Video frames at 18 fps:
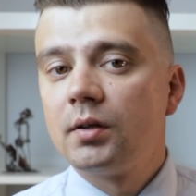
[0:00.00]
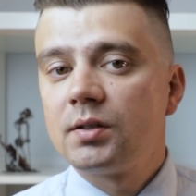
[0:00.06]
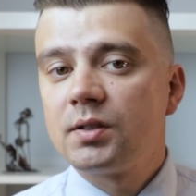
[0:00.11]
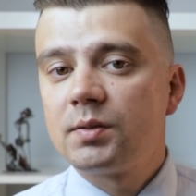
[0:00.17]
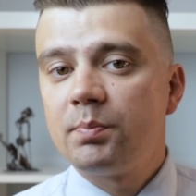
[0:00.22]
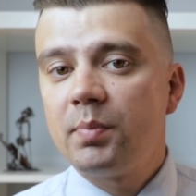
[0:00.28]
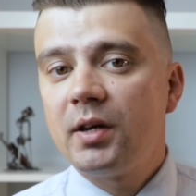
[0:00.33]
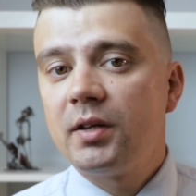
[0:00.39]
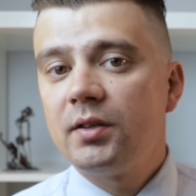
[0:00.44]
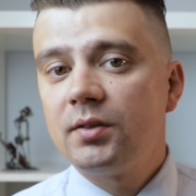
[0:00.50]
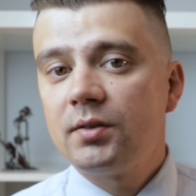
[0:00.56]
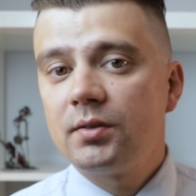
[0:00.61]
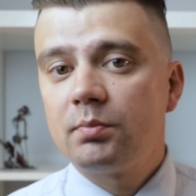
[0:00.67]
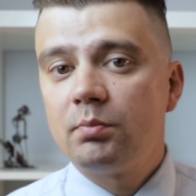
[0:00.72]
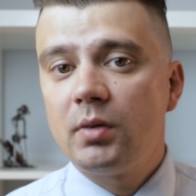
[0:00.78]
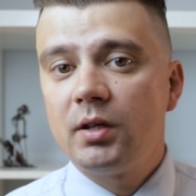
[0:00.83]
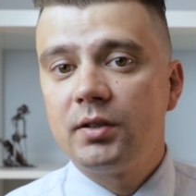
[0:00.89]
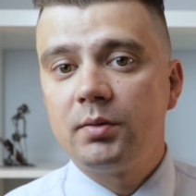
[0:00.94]

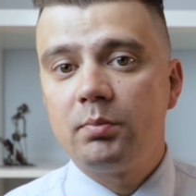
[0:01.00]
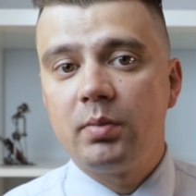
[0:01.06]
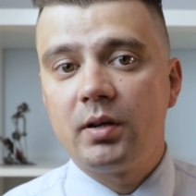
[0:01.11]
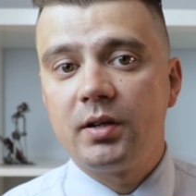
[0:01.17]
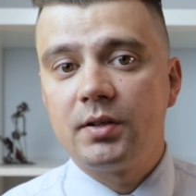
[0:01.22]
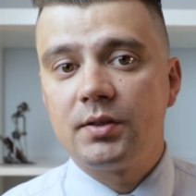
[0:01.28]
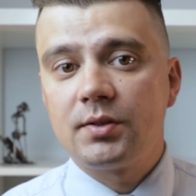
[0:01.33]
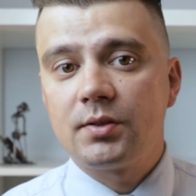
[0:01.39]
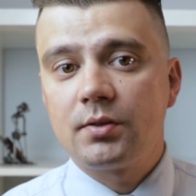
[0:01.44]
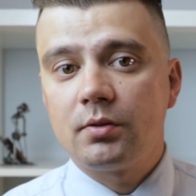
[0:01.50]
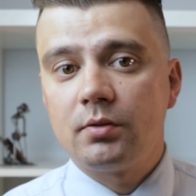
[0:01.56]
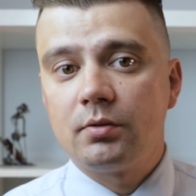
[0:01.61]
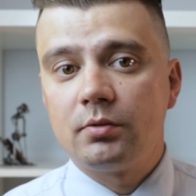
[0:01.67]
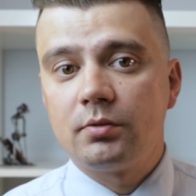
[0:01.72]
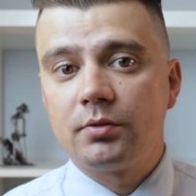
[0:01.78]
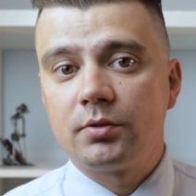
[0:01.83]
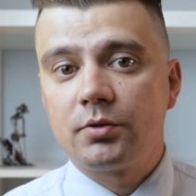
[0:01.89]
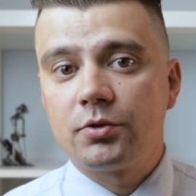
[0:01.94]
Spend money based
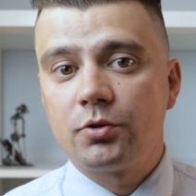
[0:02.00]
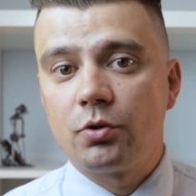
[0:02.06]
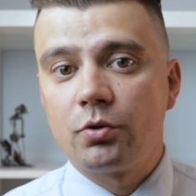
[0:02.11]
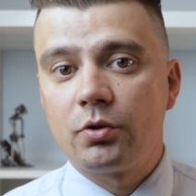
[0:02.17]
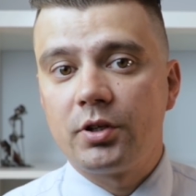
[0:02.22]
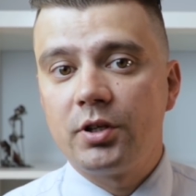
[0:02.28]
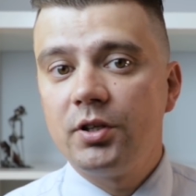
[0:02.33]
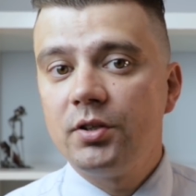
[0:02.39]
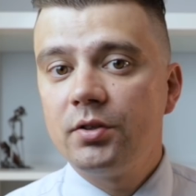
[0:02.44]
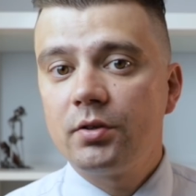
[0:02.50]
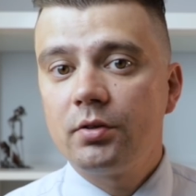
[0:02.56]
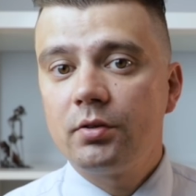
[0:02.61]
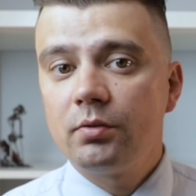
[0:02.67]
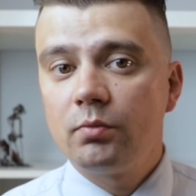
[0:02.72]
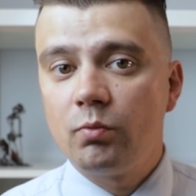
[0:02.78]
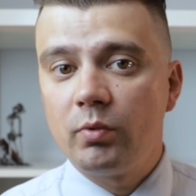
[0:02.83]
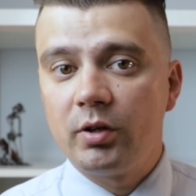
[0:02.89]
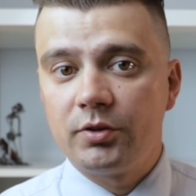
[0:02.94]
on your
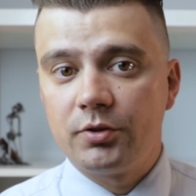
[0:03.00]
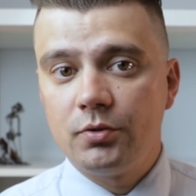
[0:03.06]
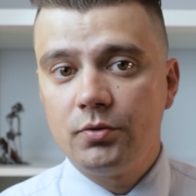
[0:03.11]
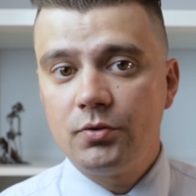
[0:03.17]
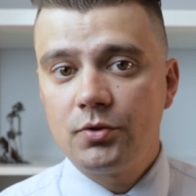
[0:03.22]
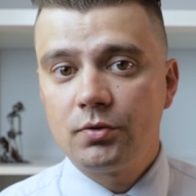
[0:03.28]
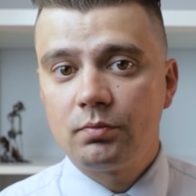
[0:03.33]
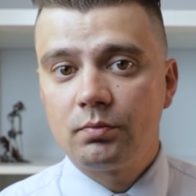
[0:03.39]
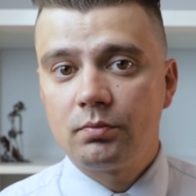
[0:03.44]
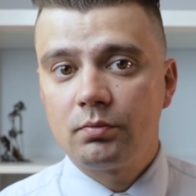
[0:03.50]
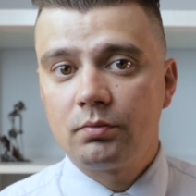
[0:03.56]
inner values.